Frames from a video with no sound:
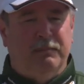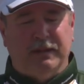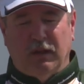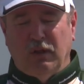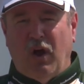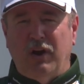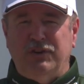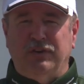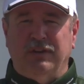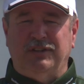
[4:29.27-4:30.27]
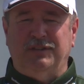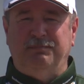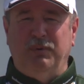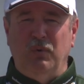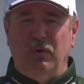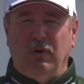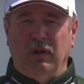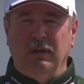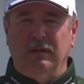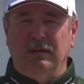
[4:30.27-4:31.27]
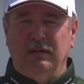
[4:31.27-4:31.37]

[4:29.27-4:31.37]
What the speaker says: But the larger the spool